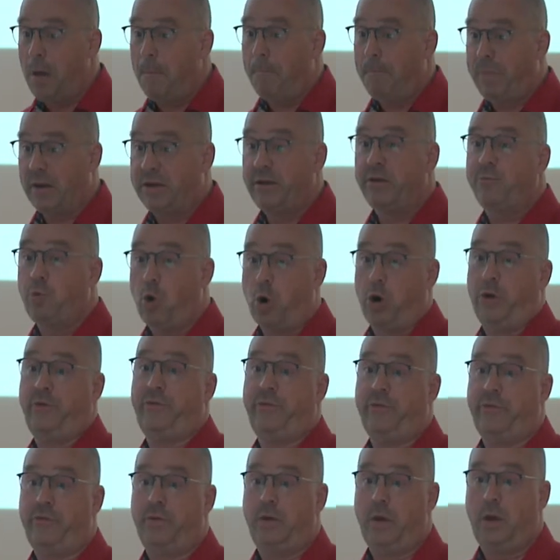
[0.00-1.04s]
but it
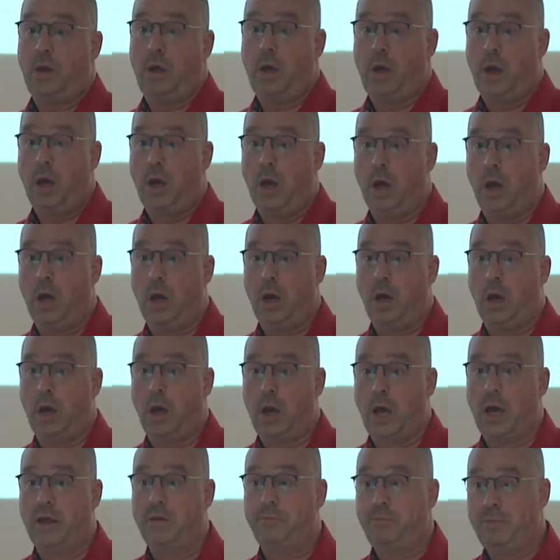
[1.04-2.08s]
works,
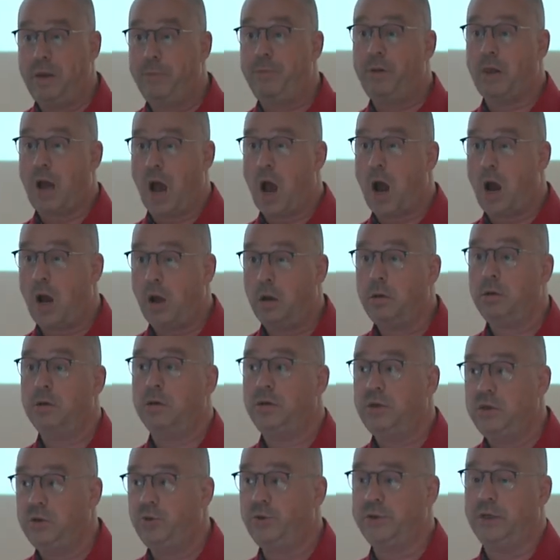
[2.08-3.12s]
and people are
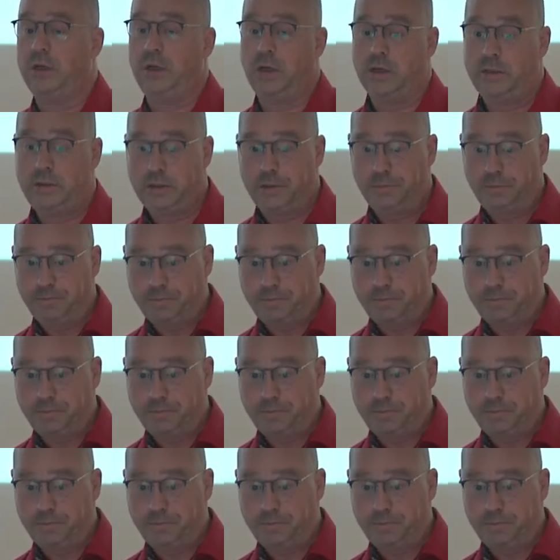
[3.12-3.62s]
using it.